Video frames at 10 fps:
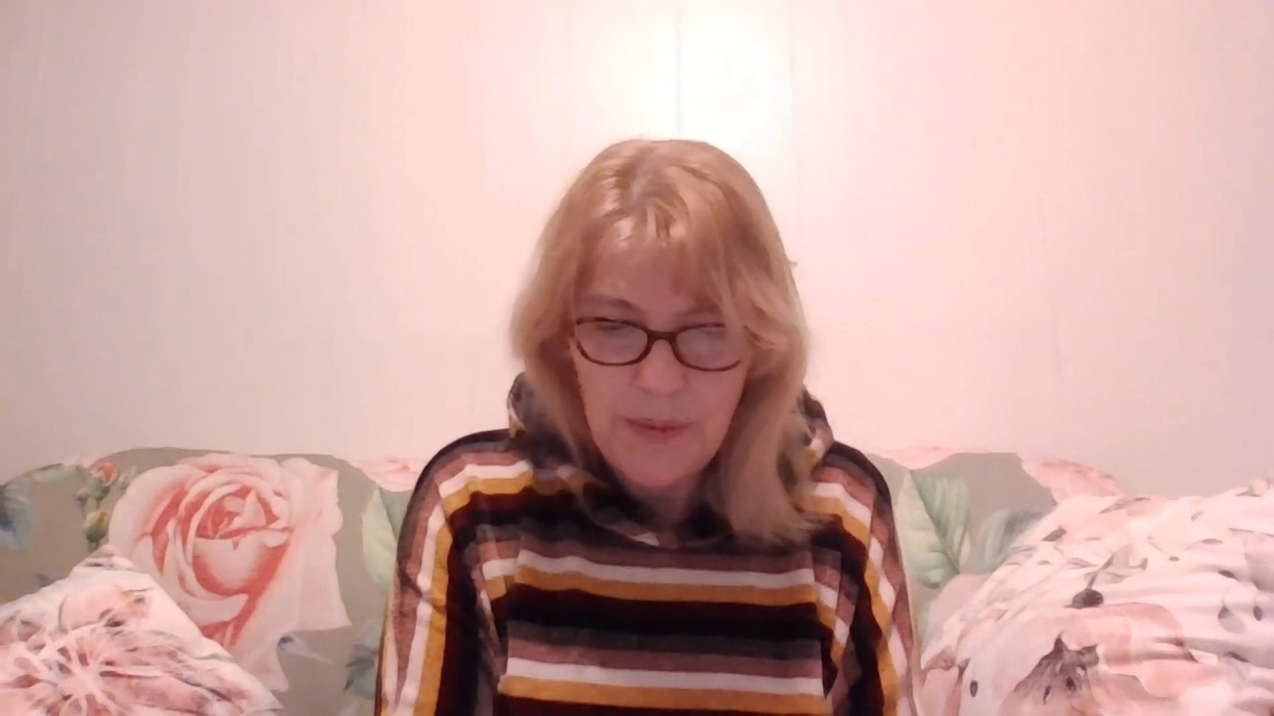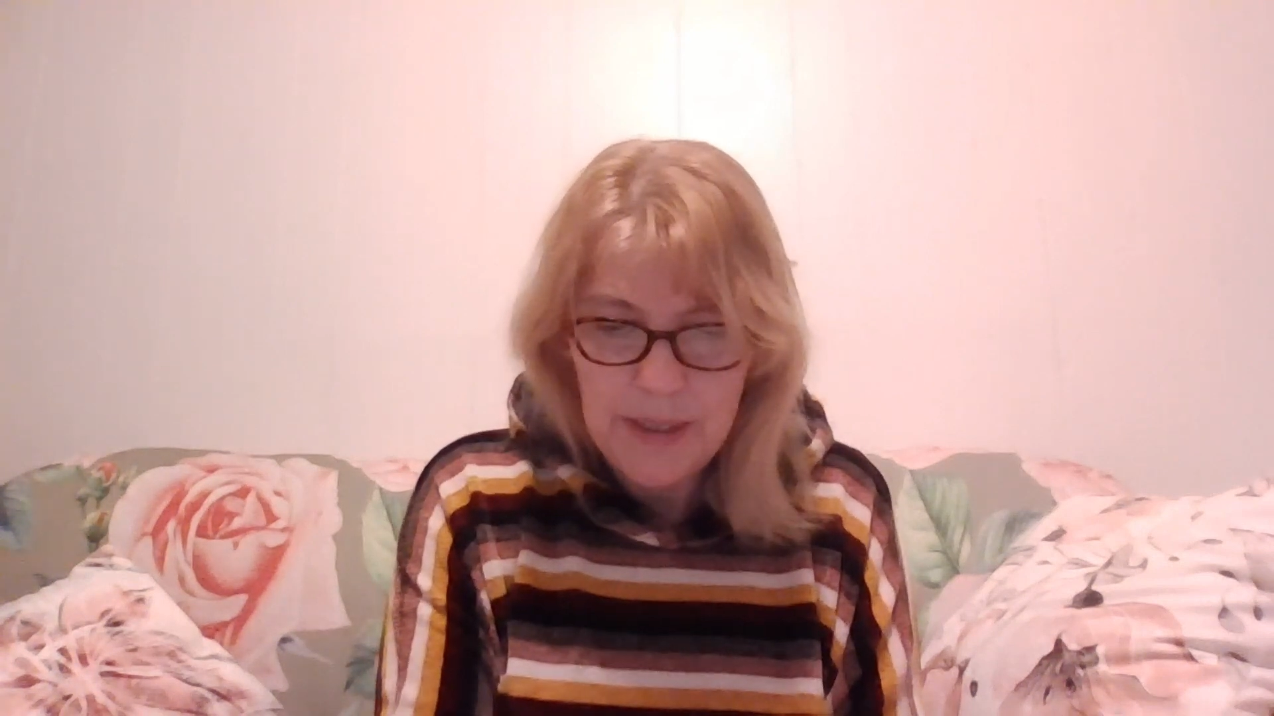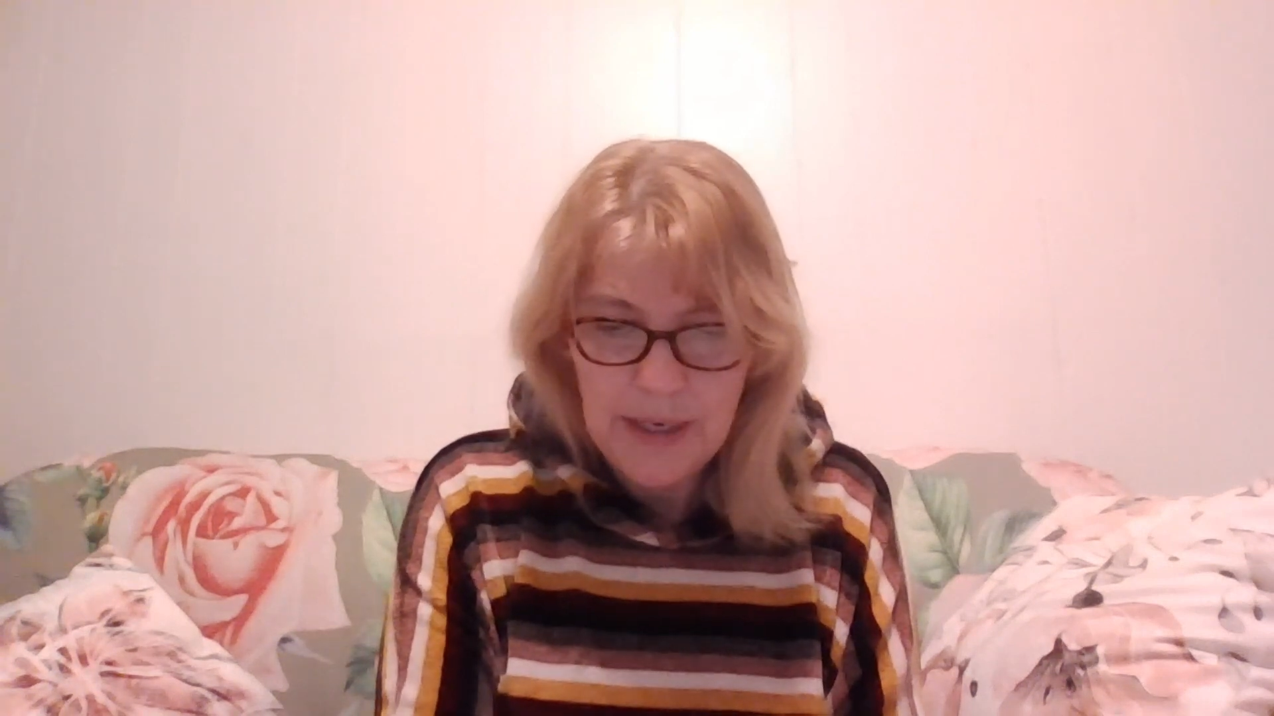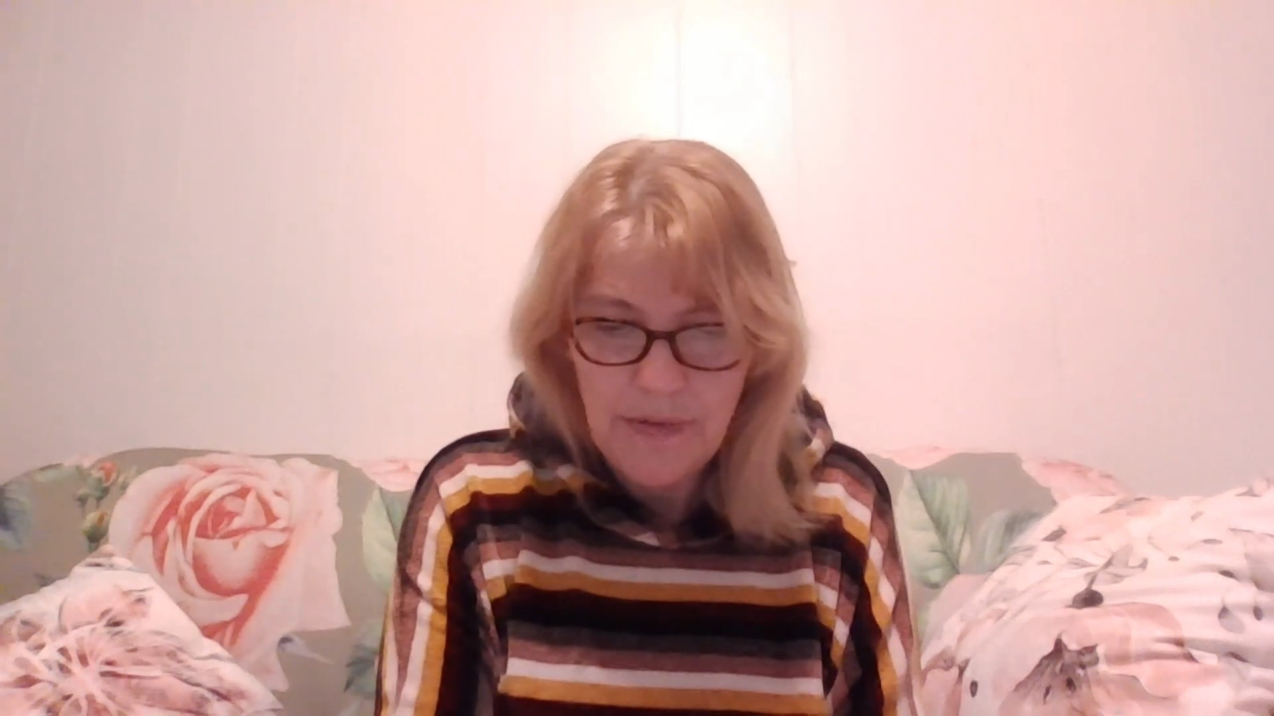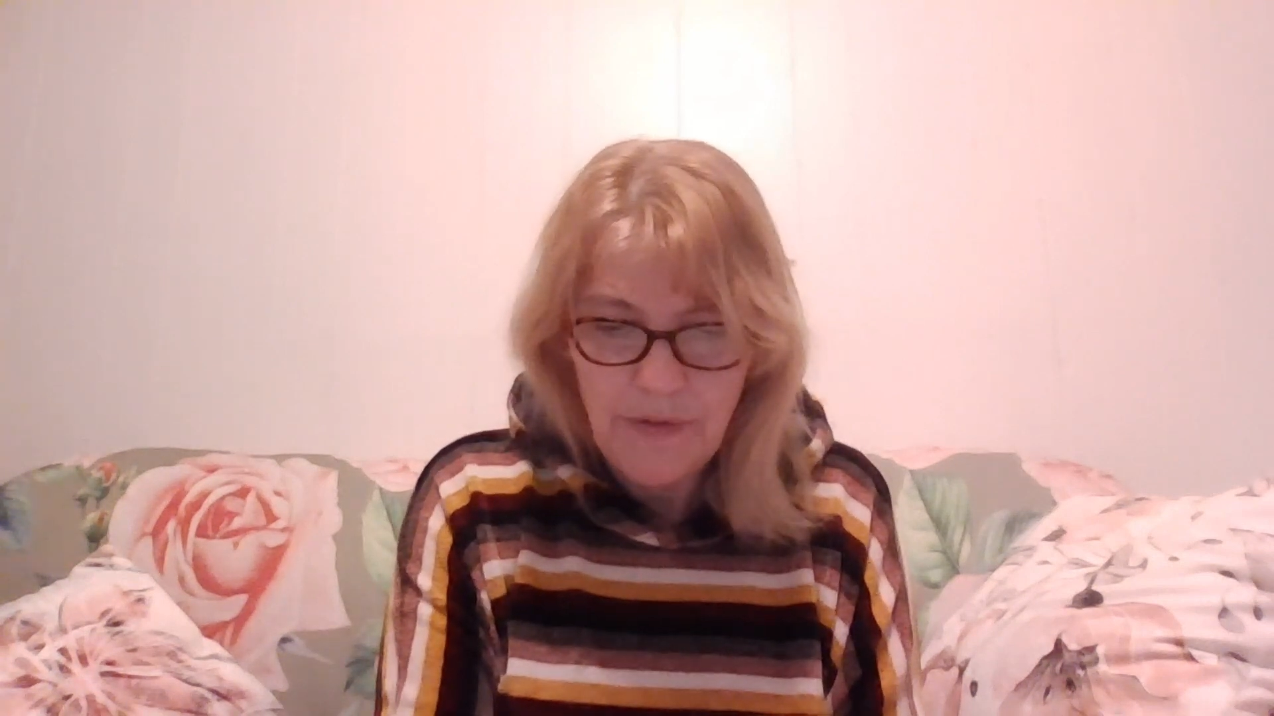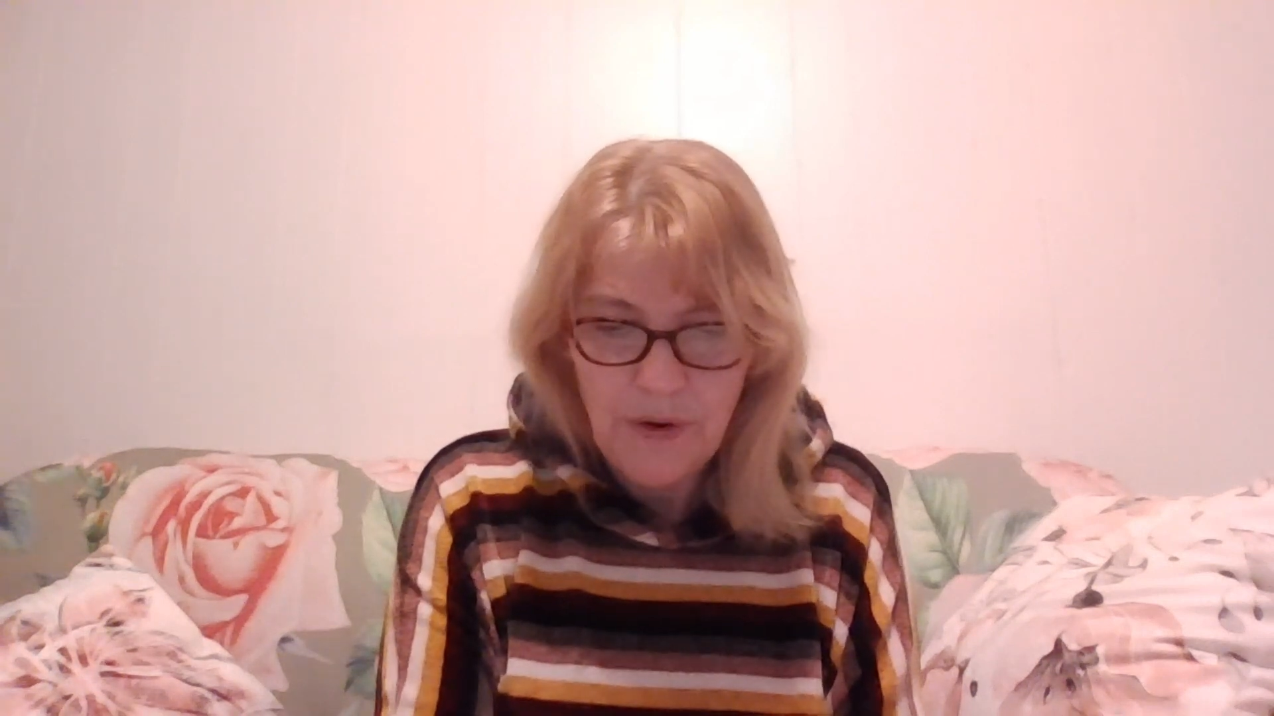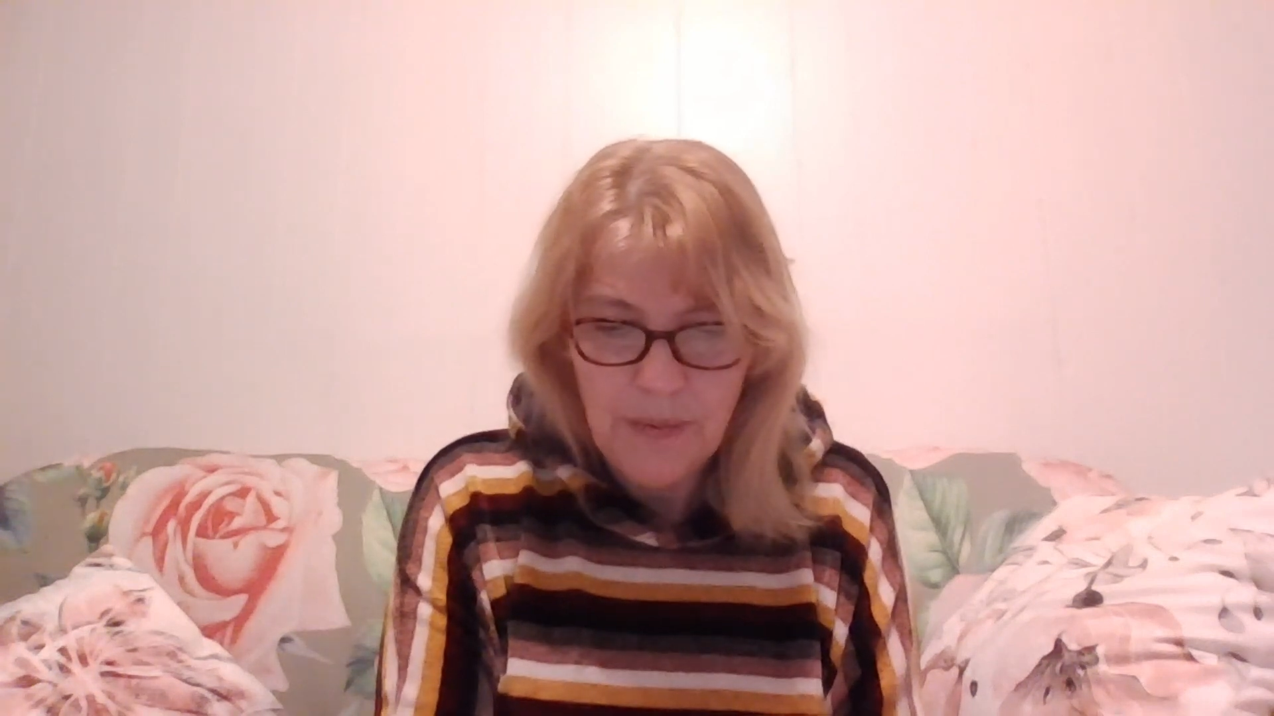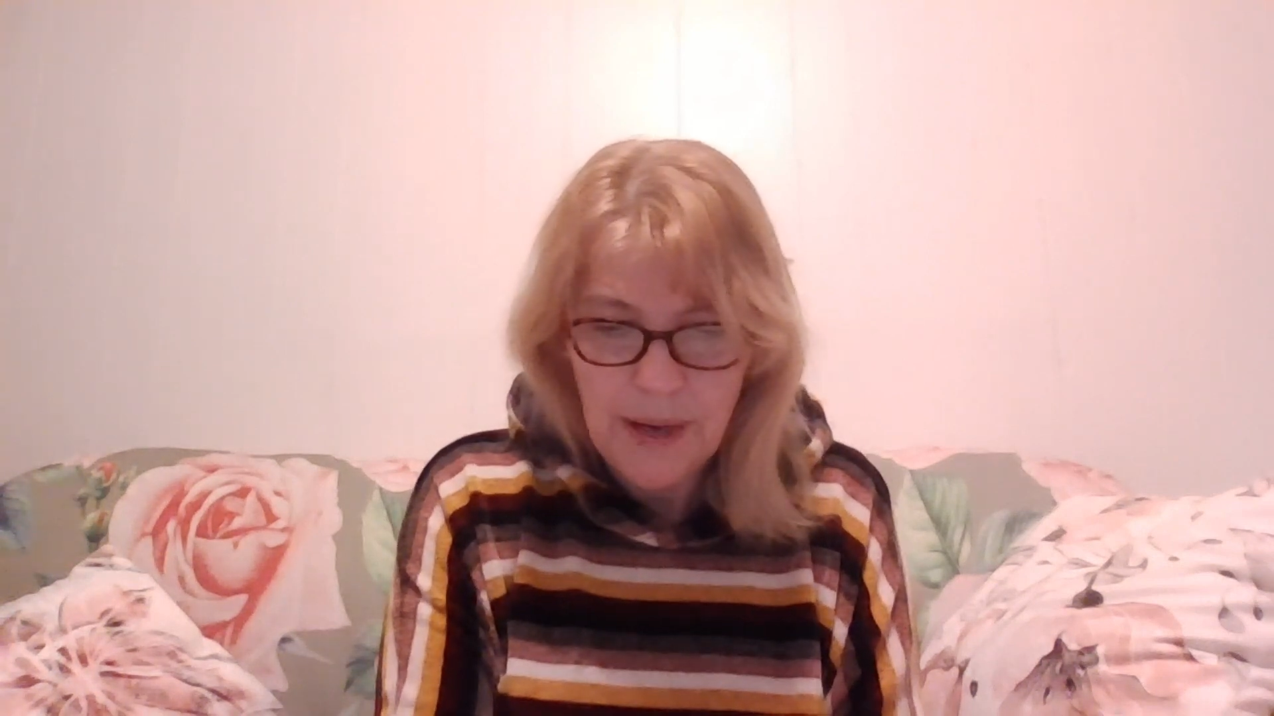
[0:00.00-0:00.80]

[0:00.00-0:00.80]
be done for